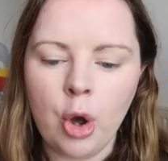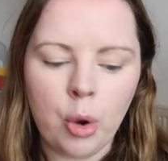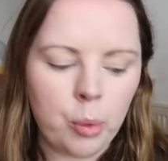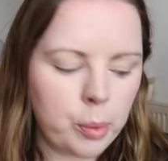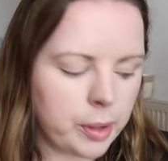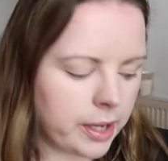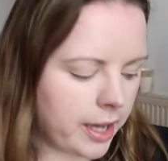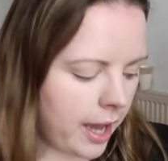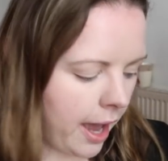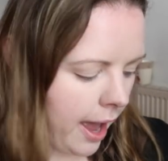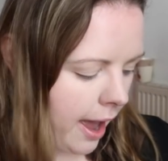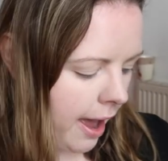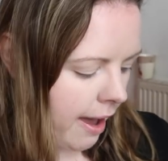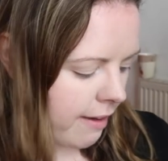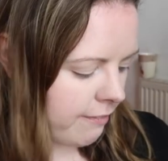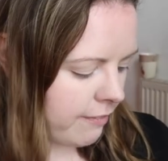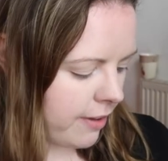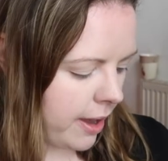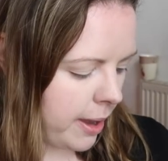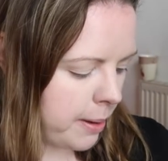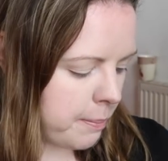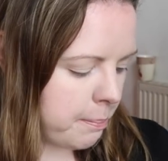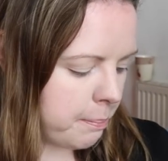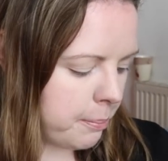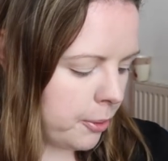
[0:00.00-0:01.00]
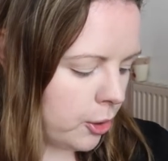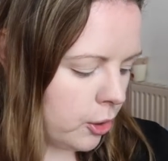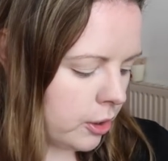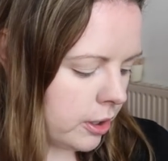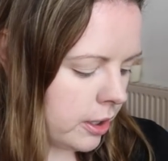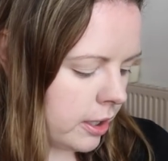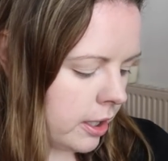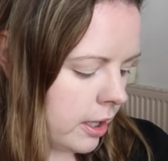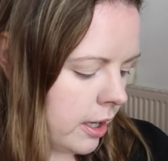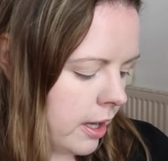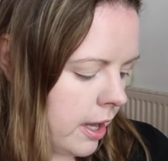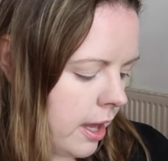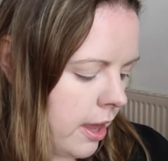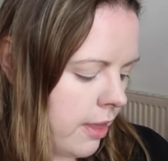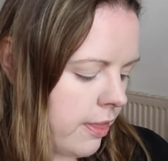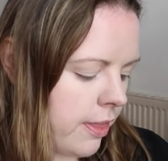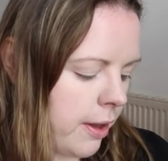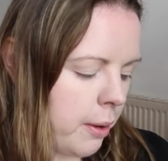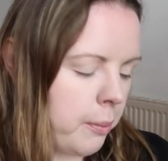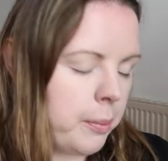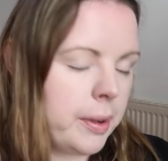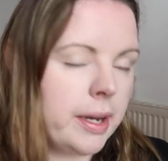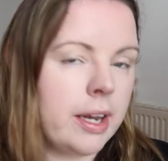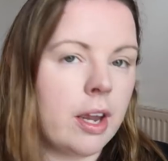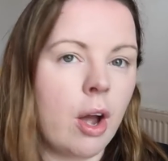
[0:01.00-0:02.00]
We have a book
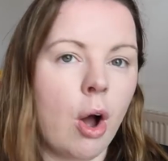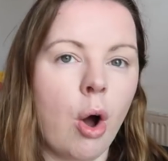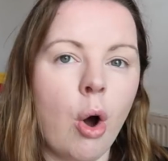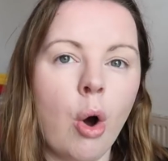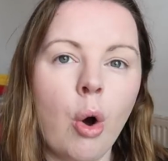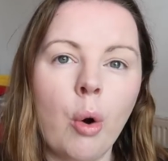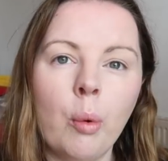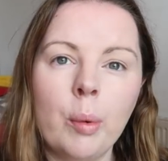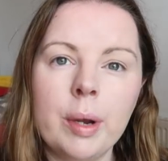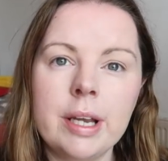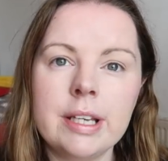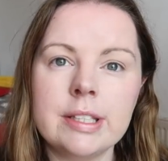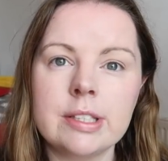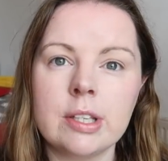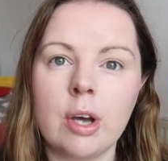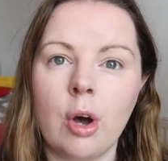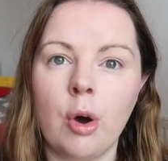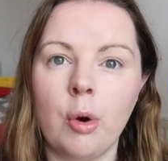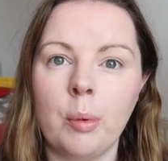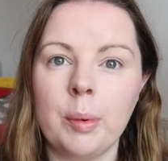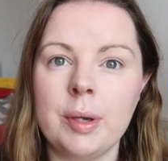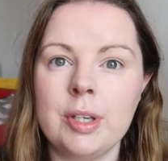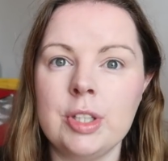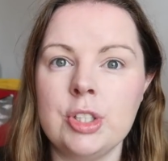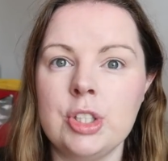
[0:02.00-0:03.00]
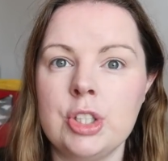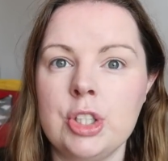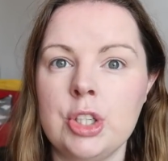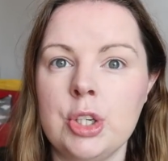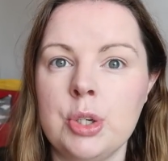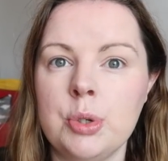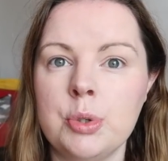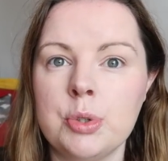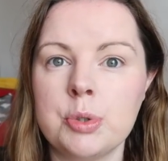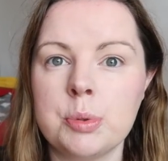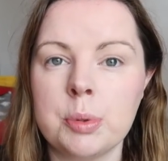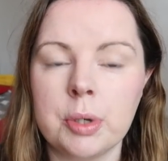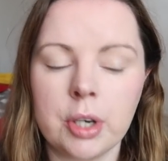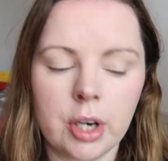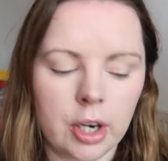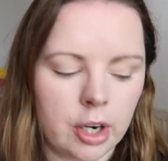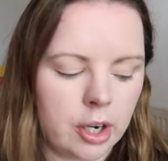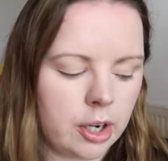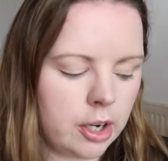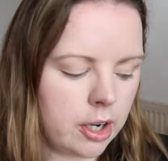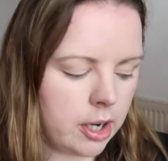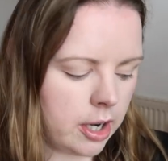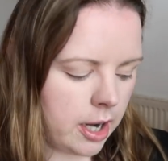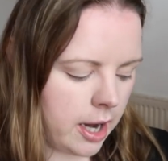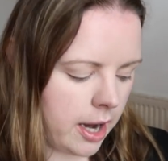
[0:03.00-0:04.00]
that we always use with
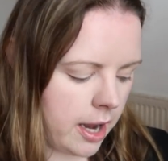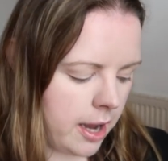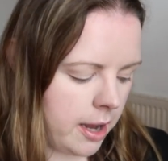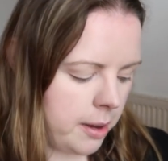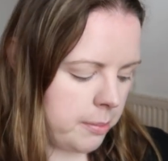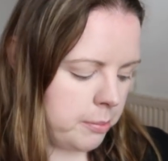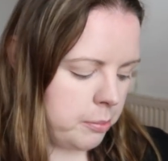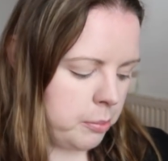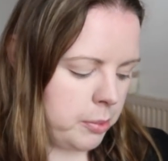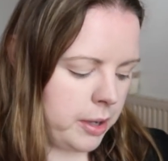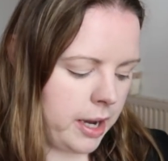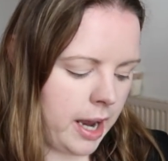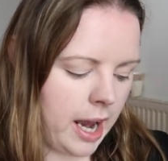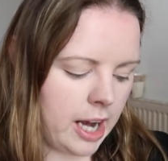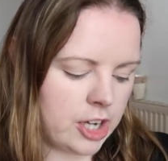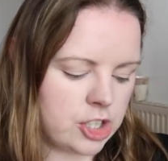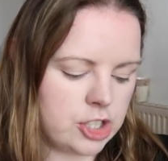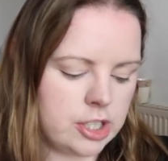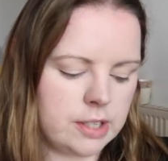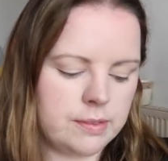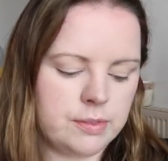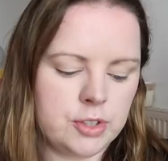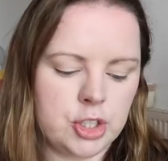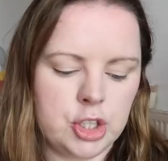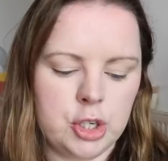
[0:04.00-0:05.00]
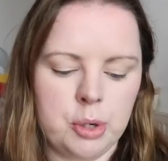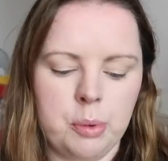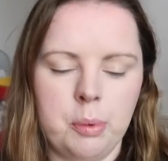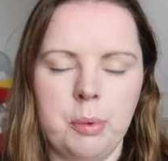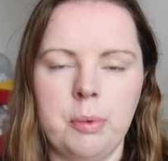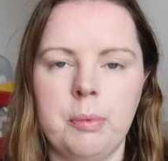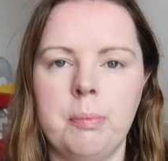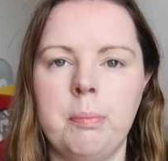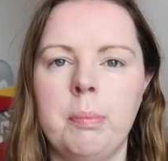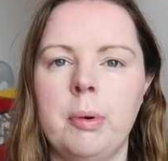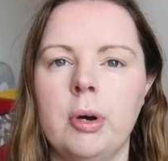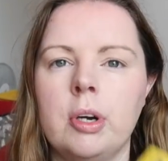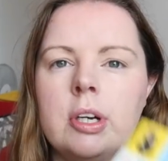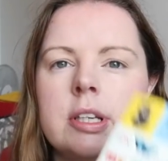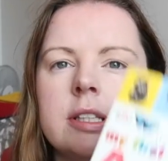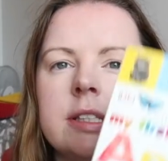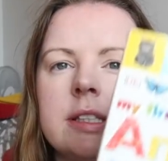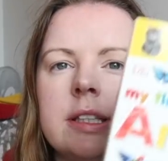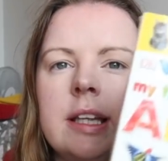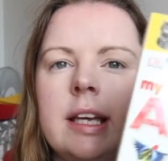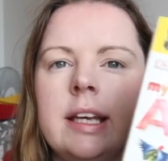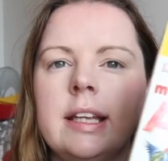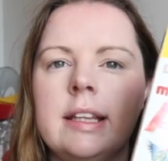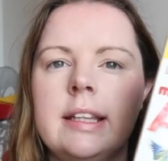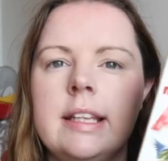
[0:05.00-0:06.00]
her. We actually have 2 books
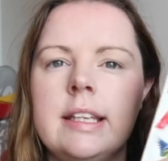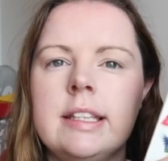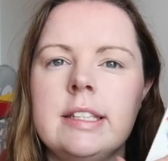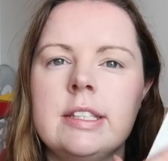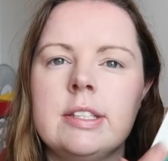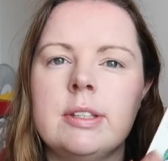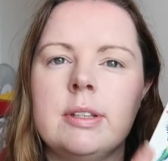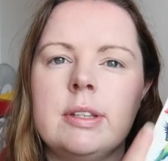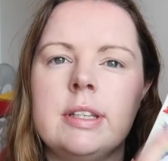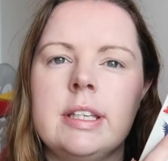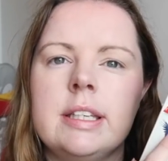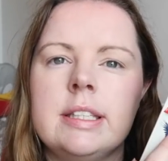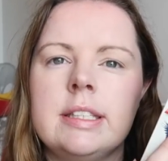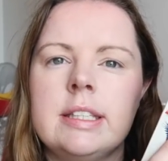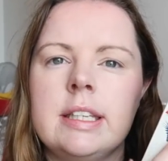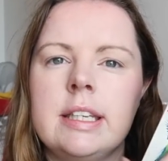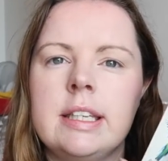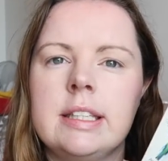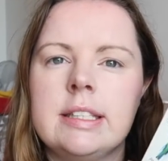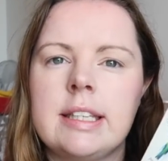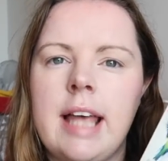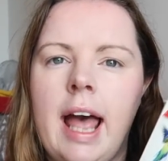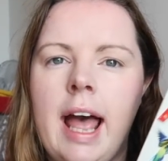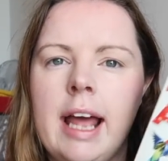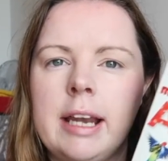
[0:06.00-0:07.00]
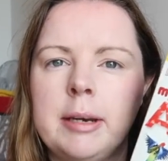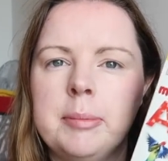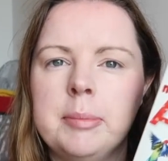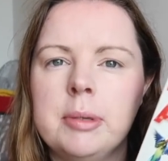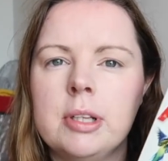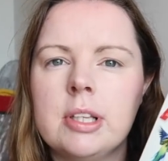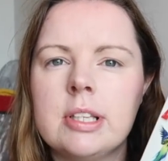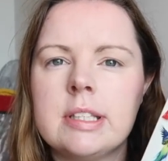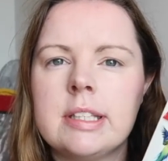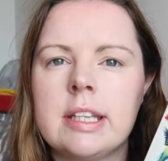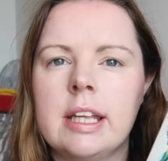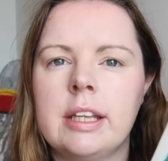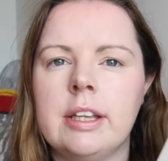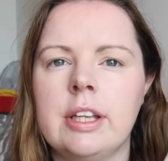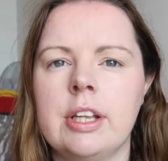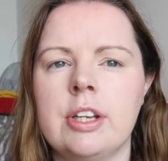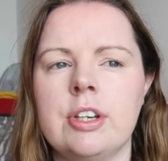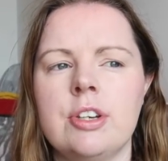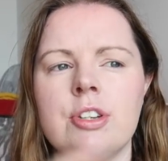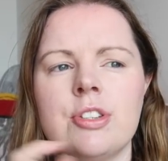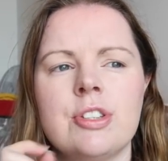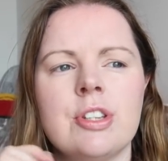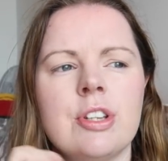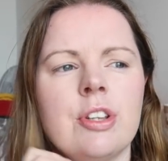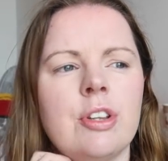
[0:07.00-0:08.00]
like this. So this is animals, and then
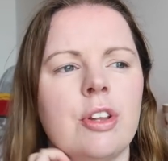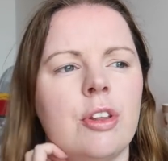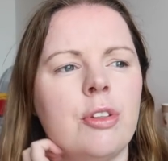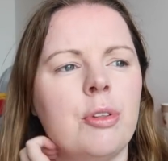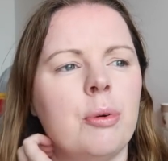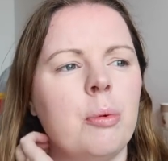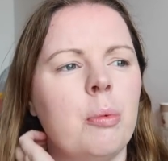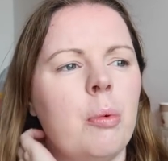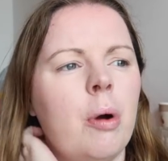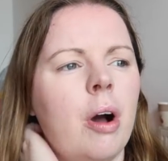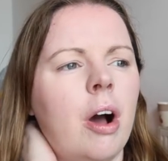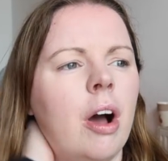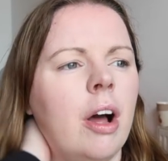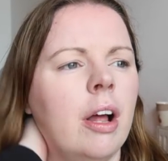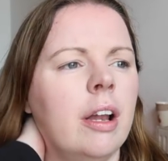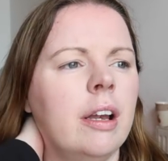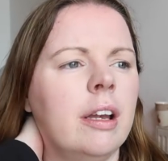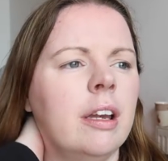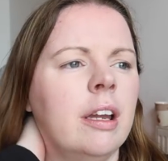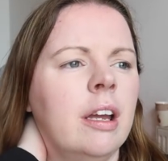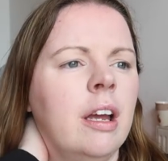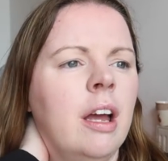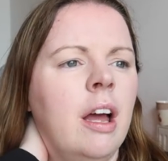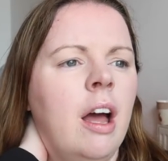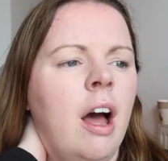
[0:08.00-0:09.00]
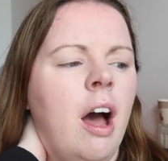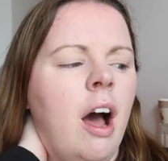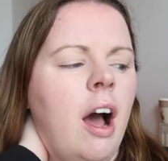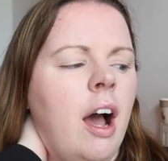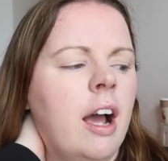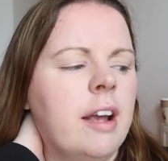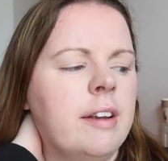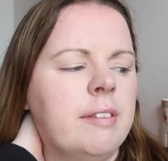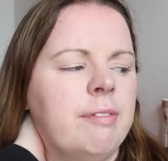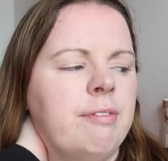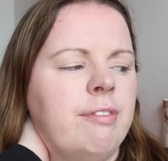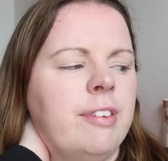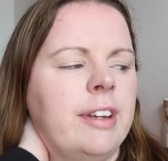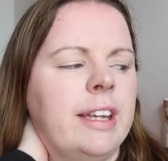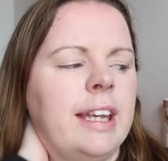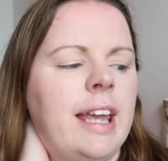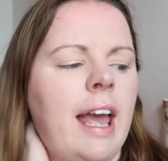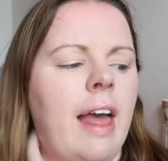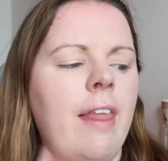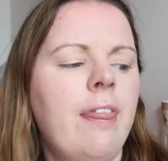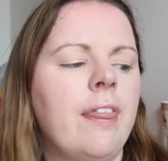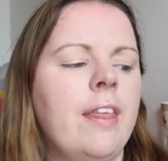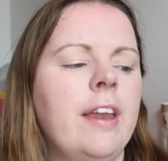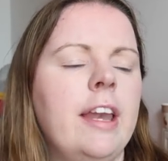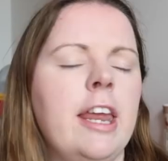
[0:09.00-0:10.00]
there's another one, I
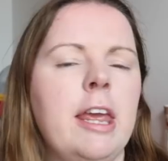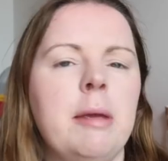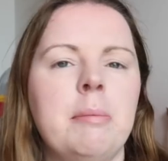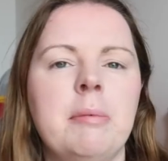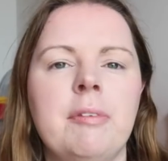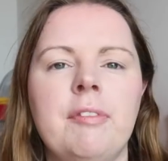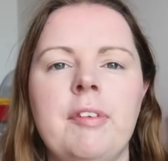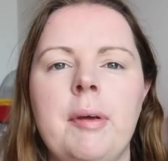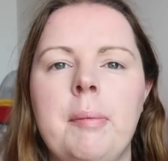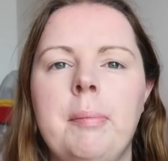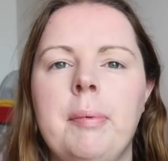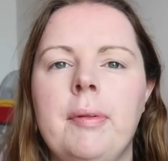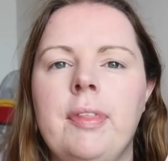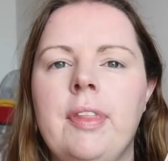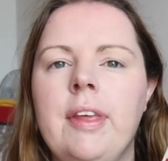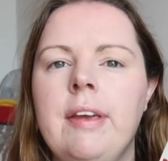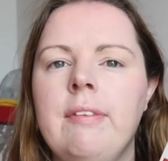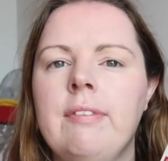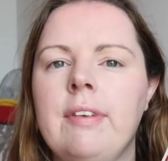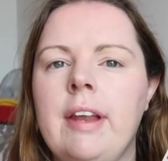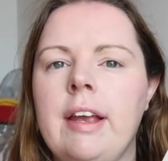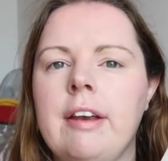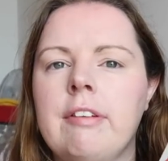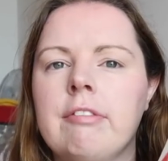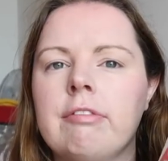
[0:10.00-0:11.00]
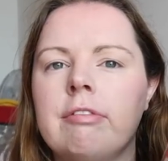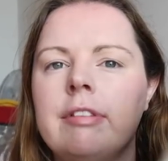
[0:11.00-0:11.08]
forget the name of it, but they've like